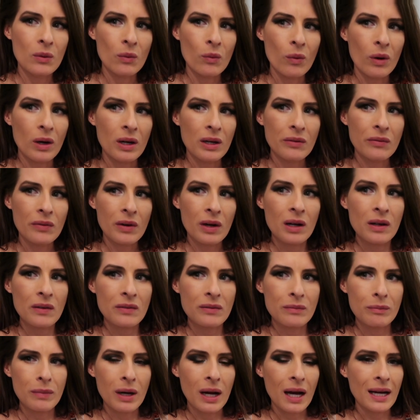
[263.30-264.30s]
one
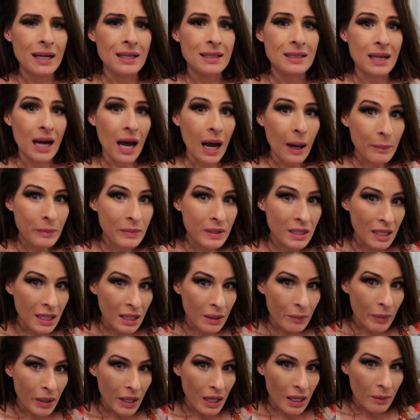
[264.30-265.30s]
involved my
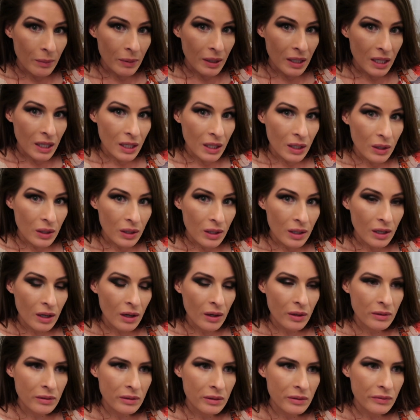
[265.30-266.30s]
adopting a baby and the
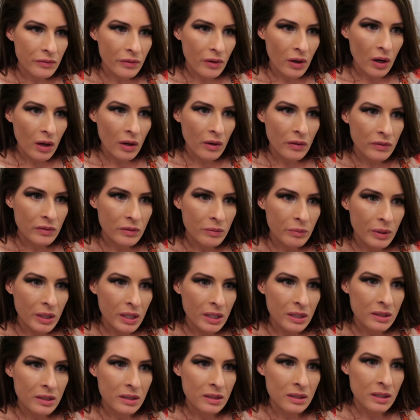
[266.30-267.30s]
other involved
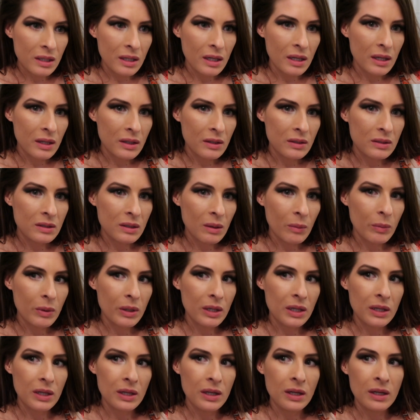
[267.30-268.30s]
me seeing
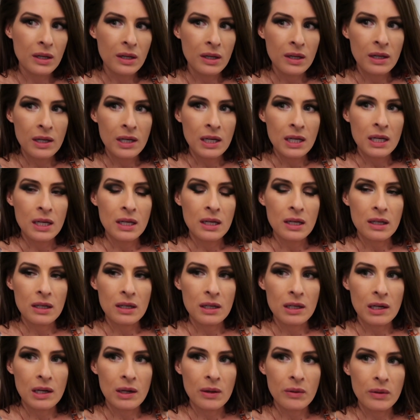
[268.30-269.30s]
somebody
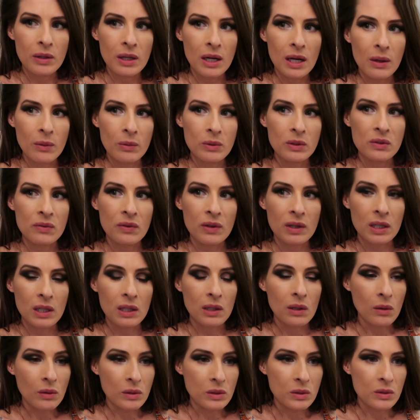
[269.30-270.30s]
you know, that I was very
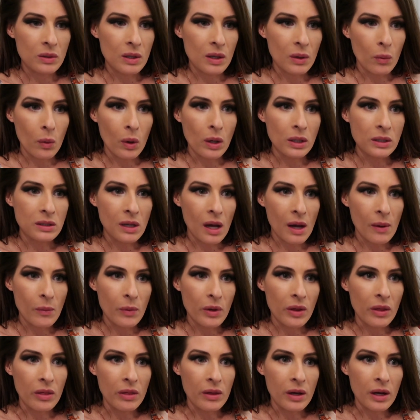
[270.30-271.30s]
close with at one time
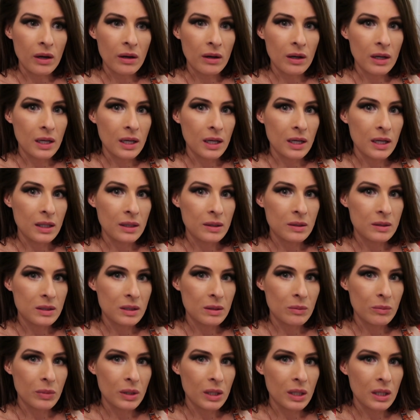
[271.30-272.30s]
with their kids
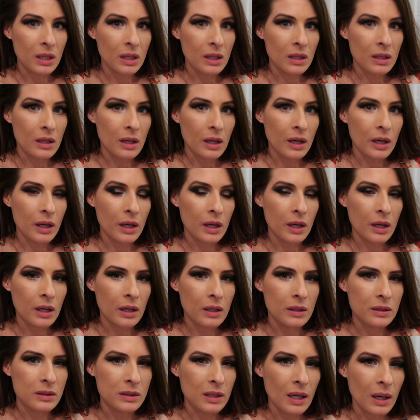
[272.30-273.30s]
and being like,
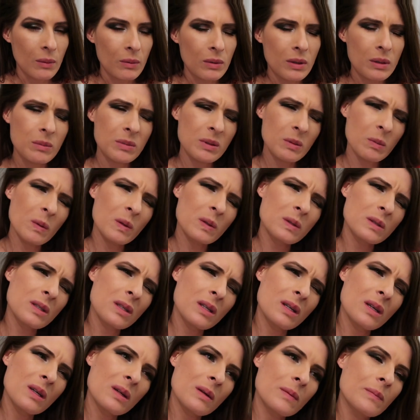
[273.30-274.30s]
is that what I'm supposed
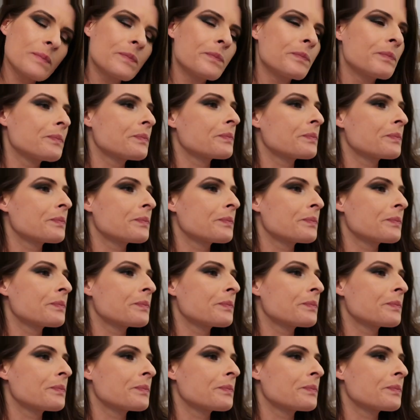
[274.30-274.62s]
to do?